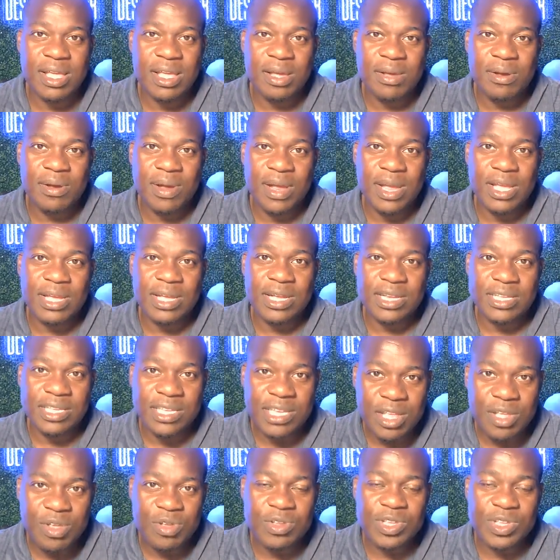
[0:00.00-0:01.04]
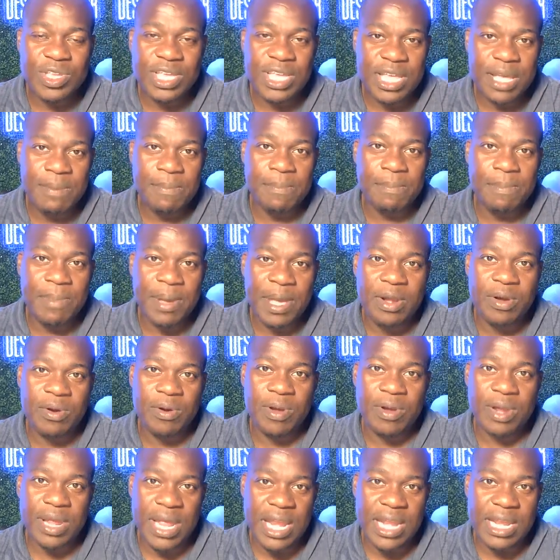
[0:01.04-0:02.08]
Right? Continue to get
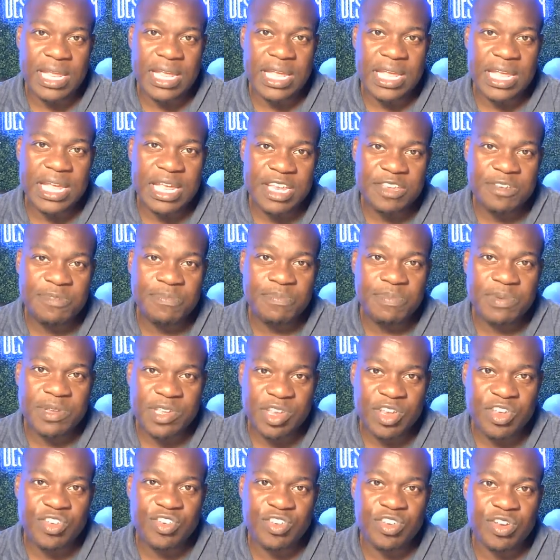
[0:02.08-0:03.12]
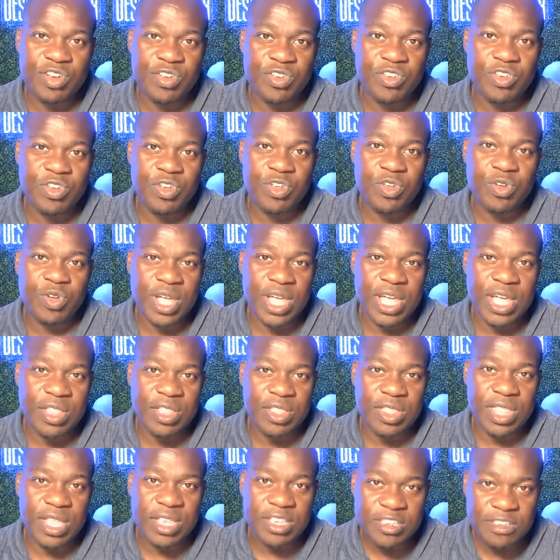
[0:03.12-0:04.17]
better at each position so you can
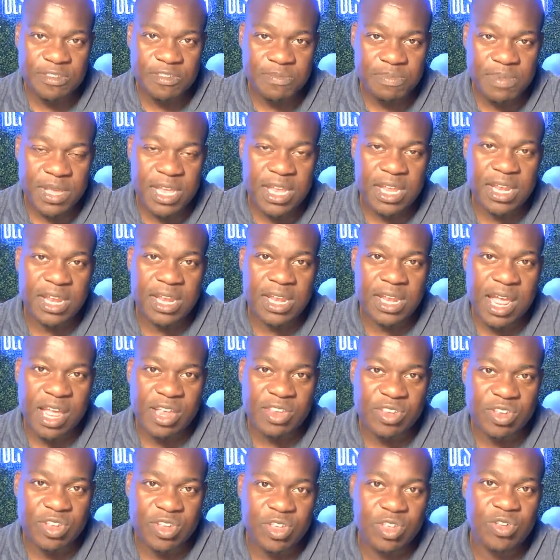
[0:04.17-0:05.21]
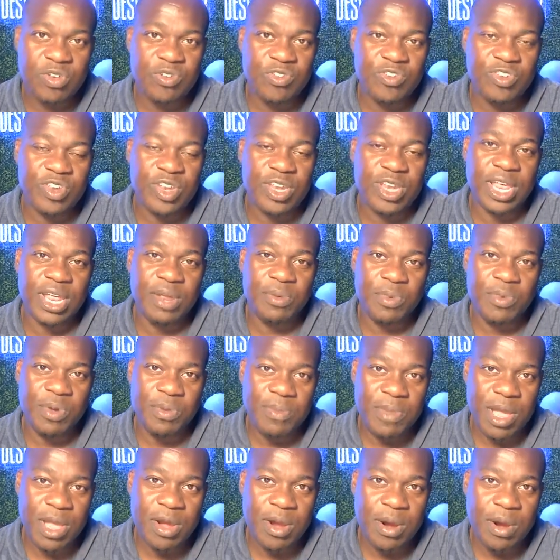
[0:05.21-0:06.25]
get the speed and execution. And we
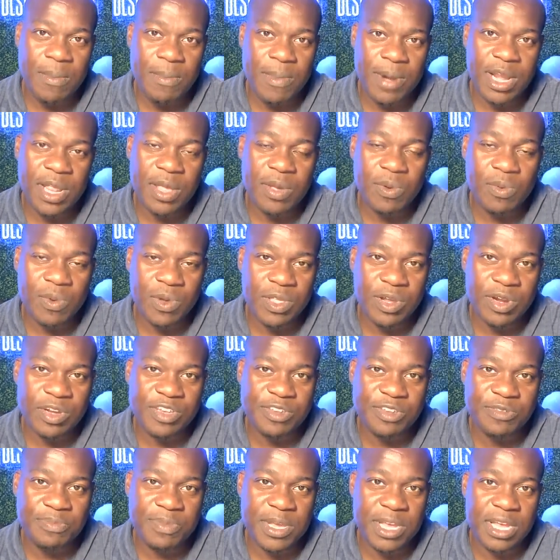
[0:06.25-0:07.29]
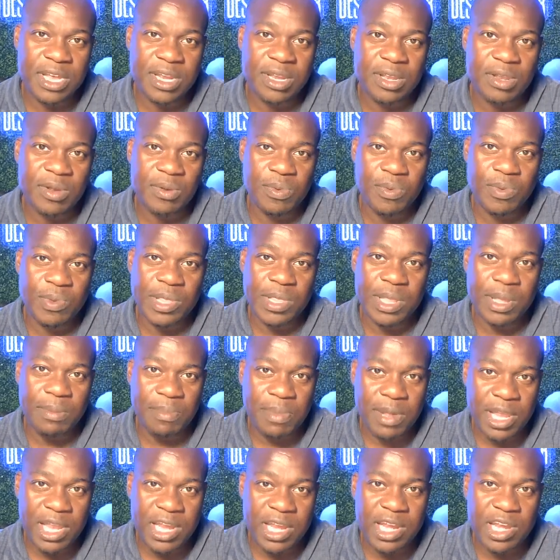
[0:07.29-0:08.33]
make our money with our speed. The
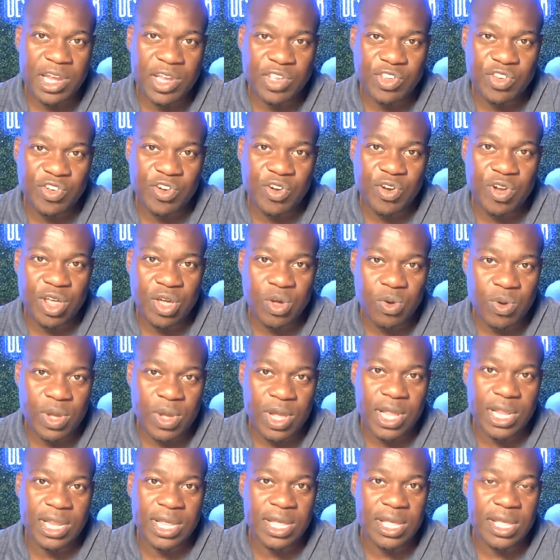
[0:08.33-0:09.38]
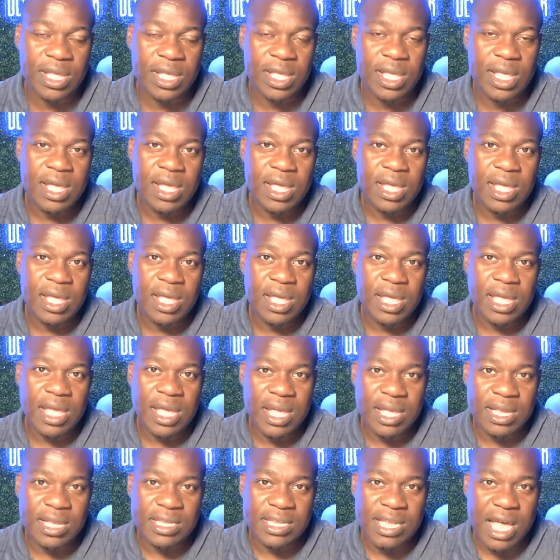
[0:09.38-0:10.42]
ability to turn it quickly
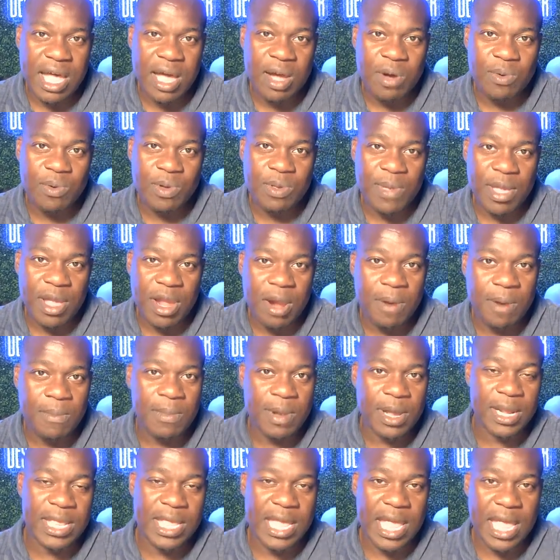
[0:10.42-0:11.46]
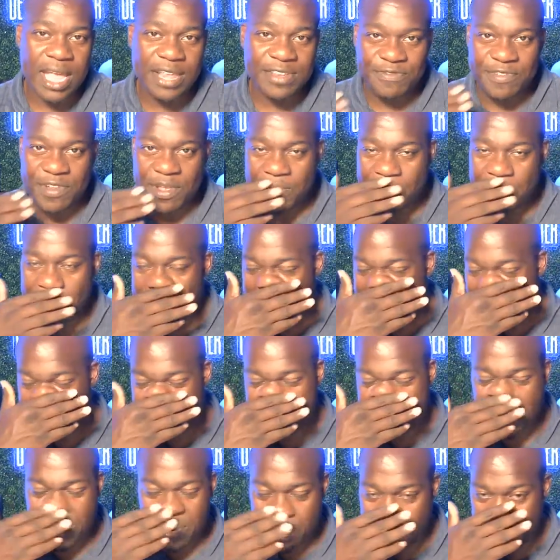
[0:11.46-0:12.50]
is how we make our money as flippers.
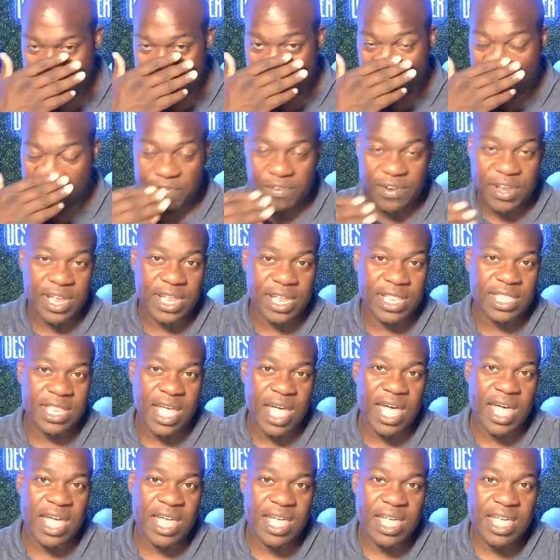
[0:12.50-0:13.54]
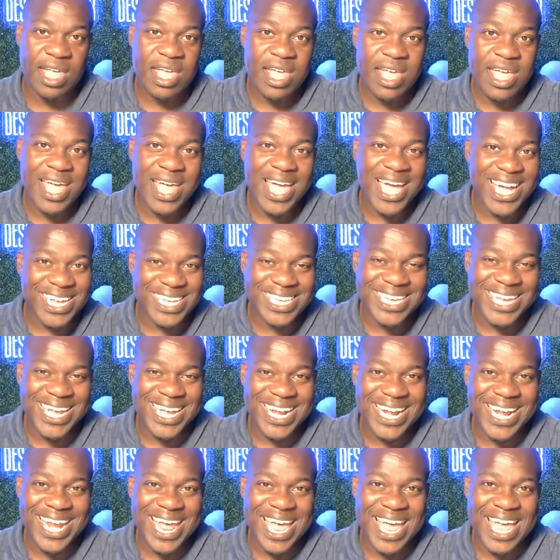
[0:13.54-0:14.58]
So don't forget that.
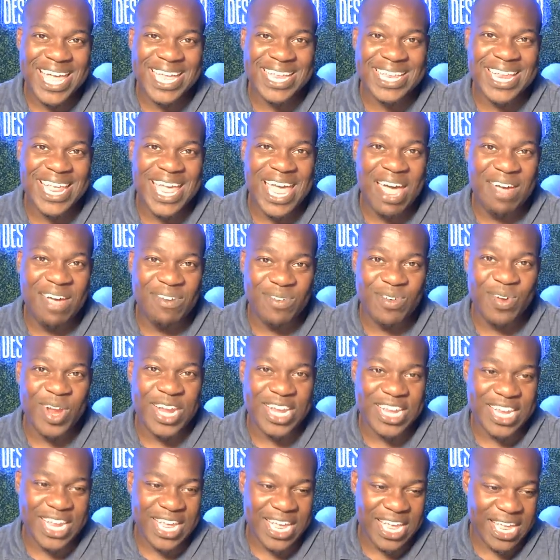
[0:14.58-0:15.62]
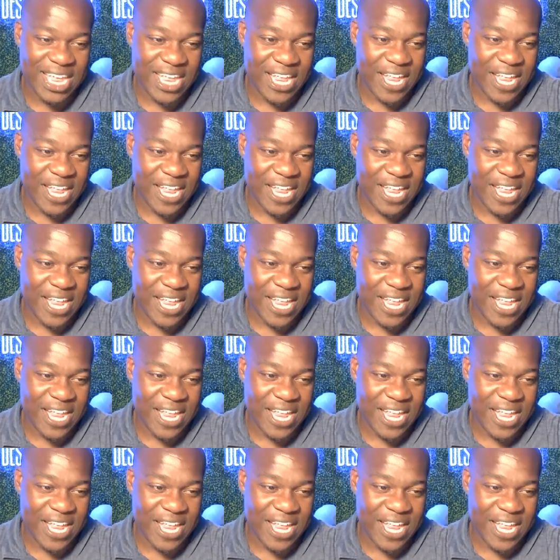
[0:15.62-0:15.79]
Outside of that, have a great day.